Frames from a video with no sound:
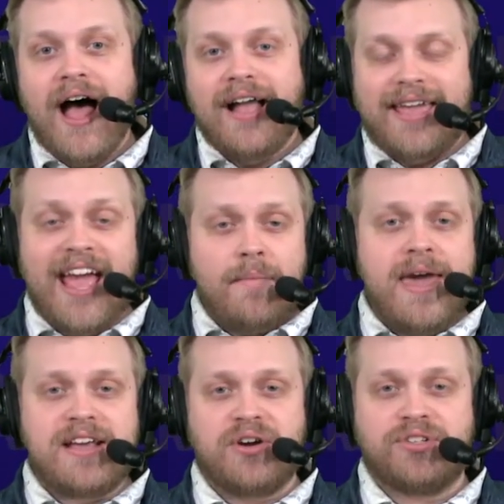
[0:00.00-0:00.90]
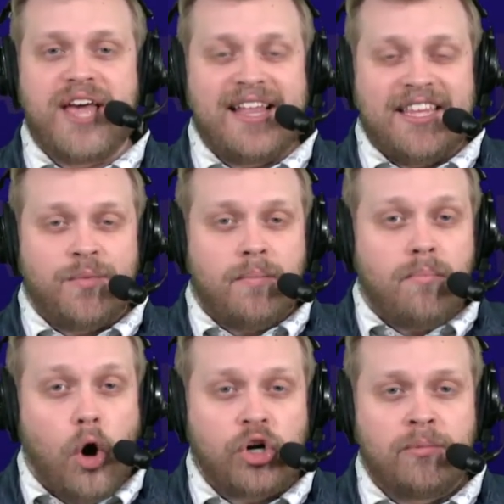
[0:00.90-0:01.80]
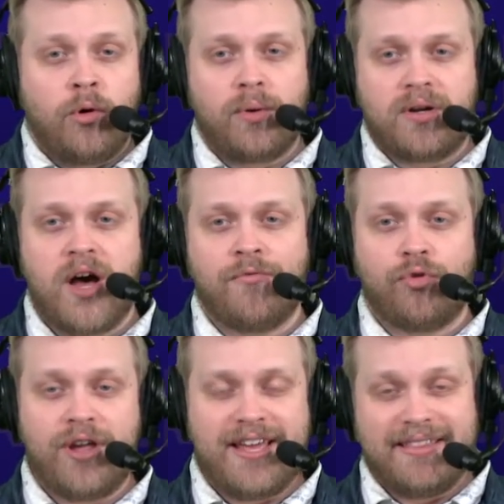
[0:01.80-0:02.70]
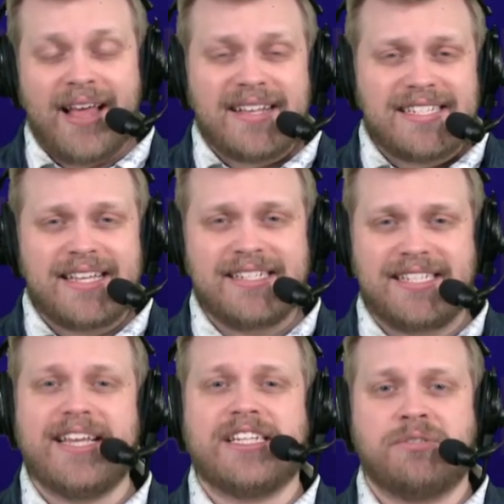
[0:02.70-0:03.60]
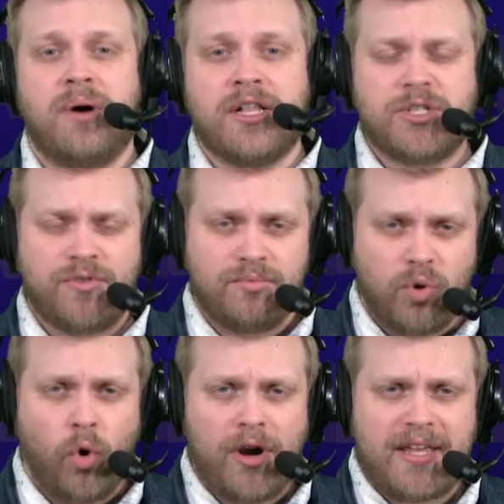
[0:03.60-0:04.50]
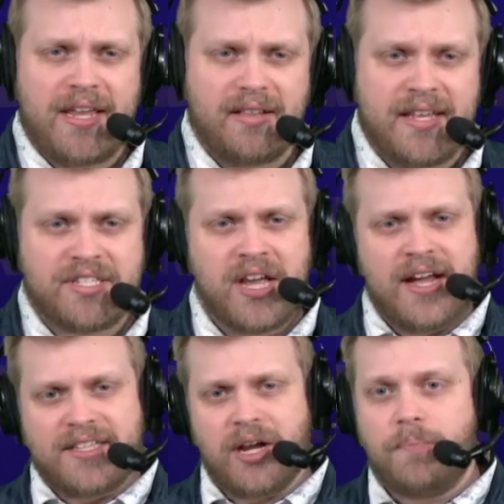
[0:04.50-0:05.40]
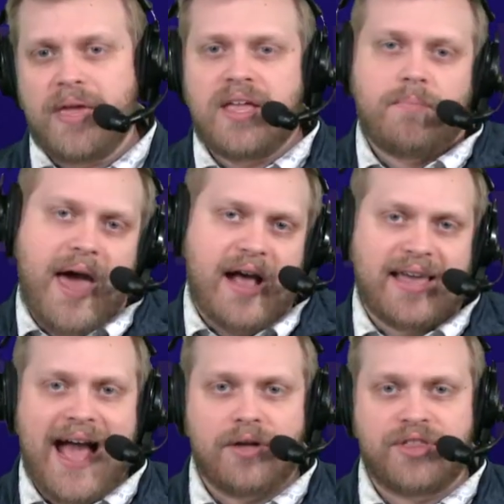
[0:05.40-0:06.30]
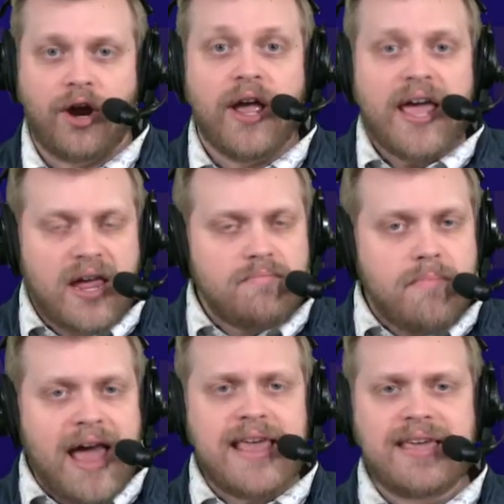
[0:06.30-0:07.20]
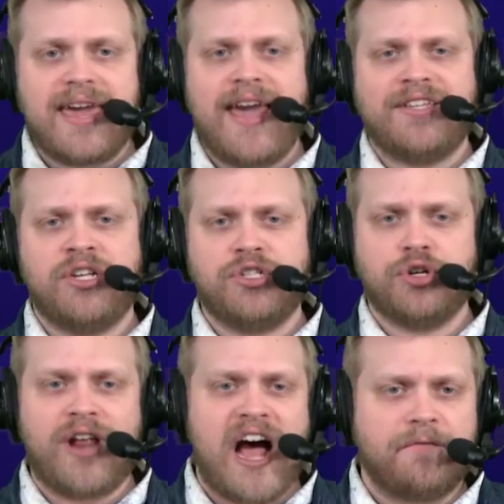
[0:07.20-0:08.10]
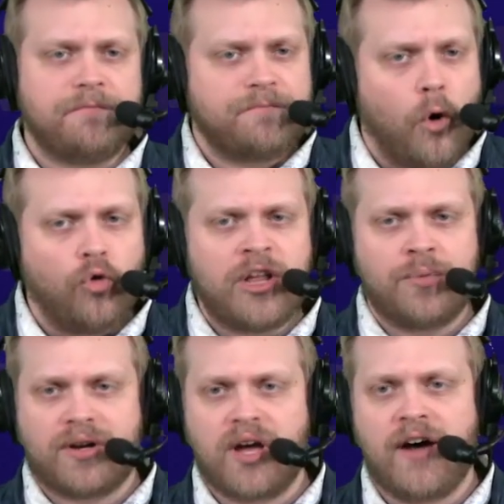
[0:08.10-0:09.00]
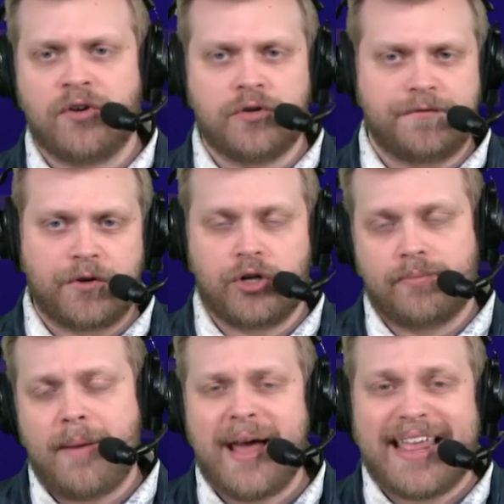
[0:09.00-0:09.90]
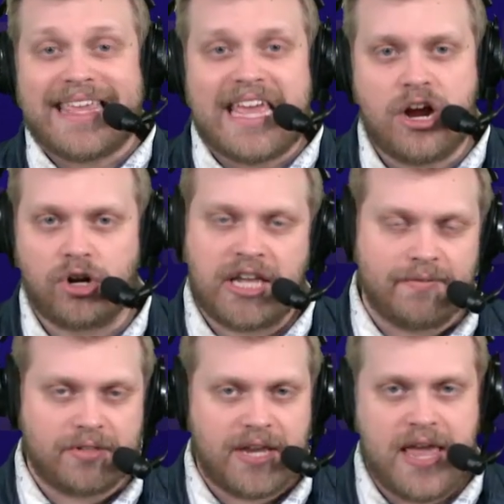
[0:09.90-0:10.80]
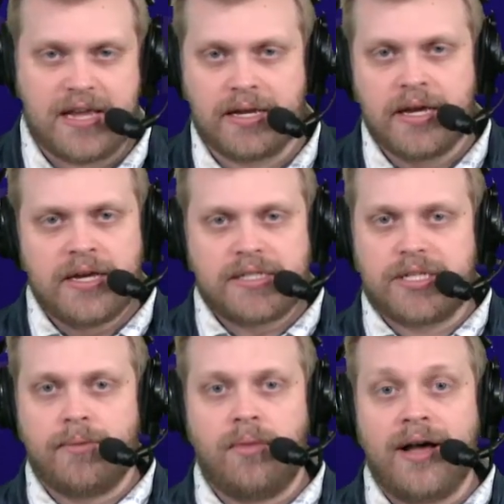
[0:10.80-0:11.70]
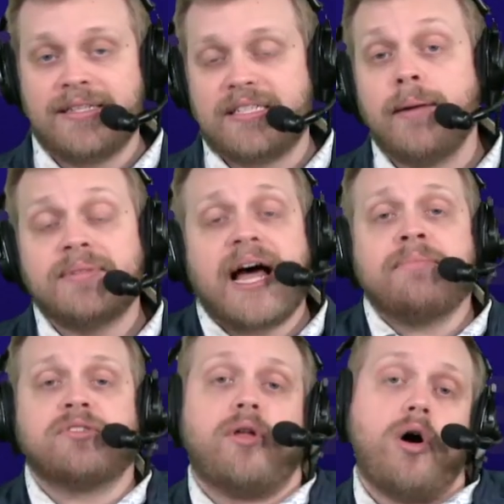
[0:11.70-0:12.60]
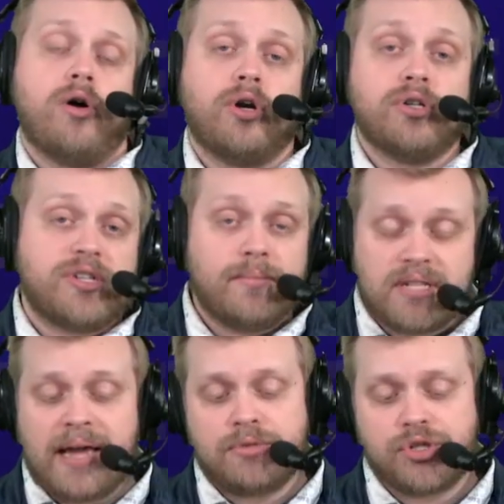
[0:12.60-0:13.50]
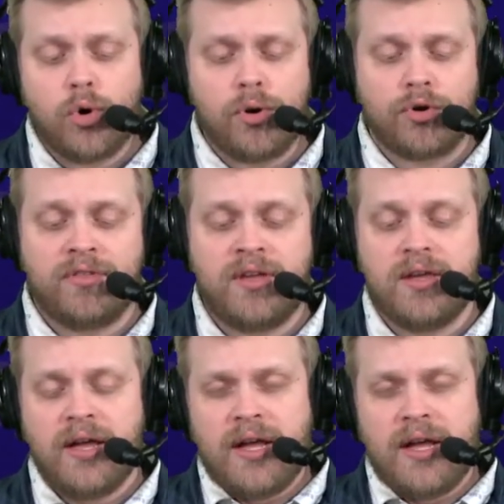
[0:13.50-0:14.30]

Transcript: Cam Akers had the remarkable recovery in less than 6 months from torn Achilles to being back out there. In many cases, you're not fully recovered for about a year, give or take some months, sometimes longer, sometimes shorter in the